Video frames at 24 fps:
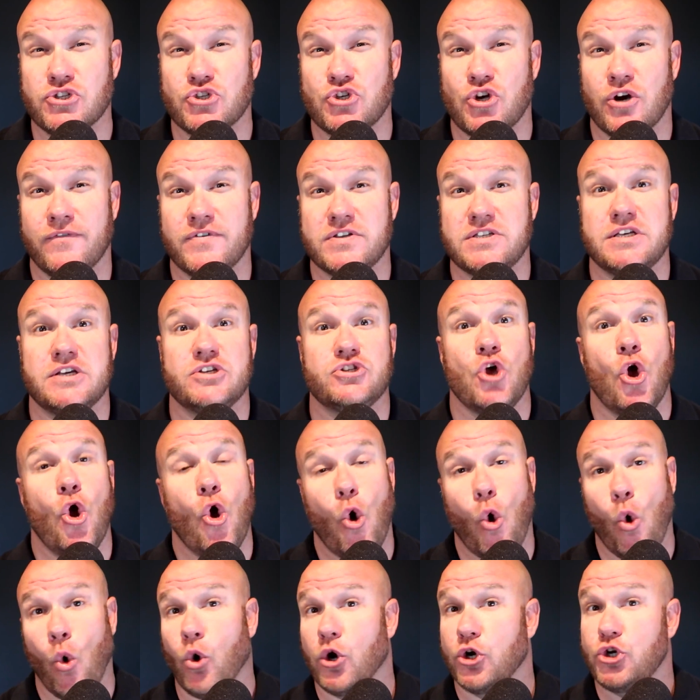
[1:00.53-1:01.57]
services
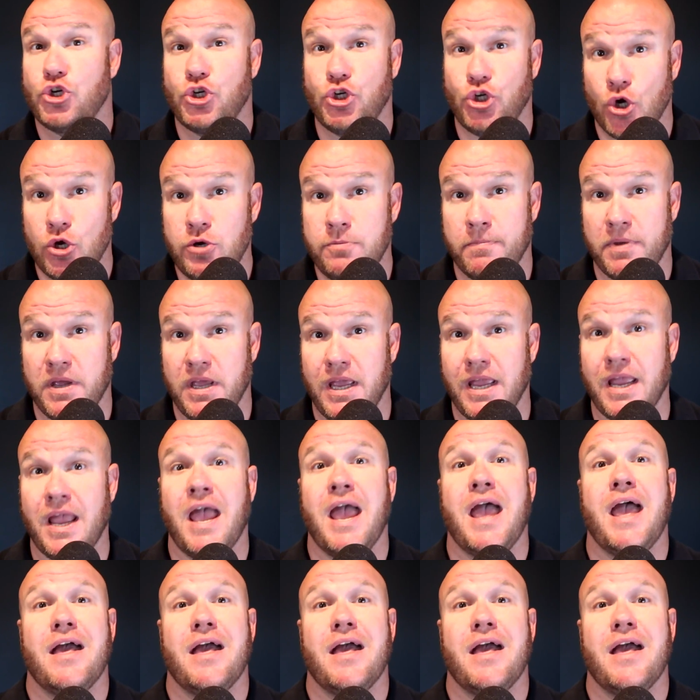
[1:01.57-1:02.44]
or should be,